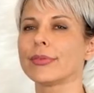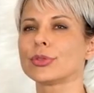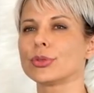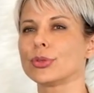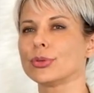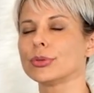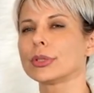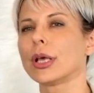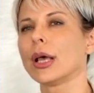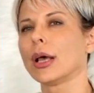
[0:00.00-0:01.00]
to use
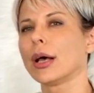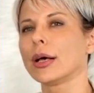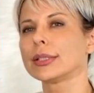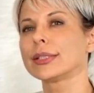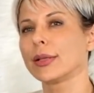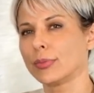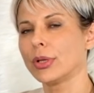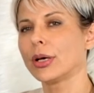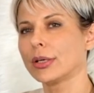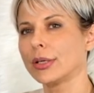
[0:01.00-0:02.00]
a sunblock